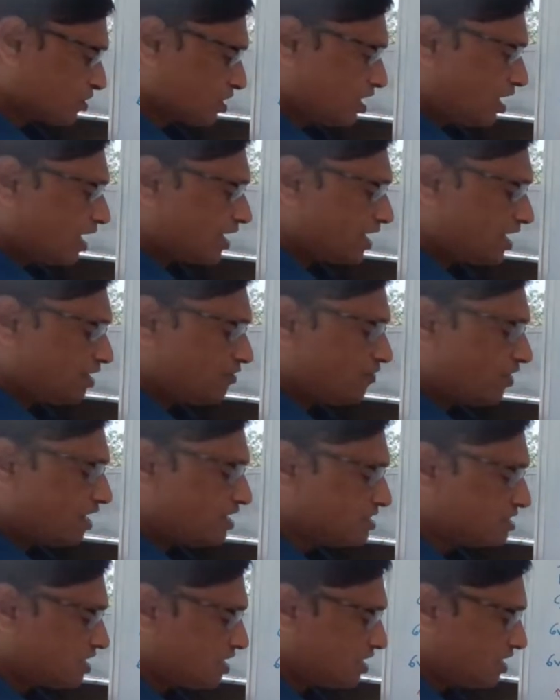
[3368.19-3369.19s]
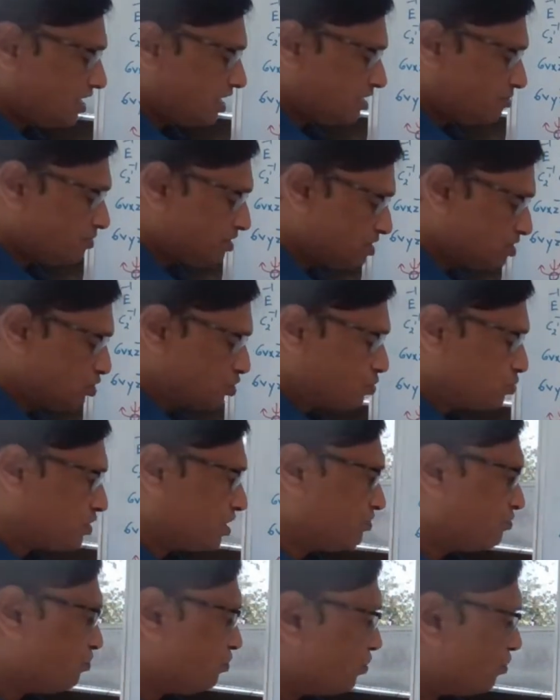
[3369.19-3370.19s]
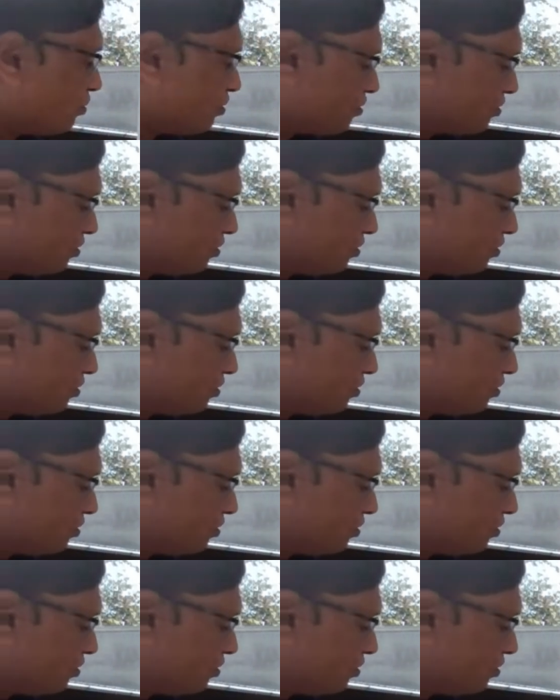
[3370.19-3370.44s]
Again YZ, it means 2 and 4.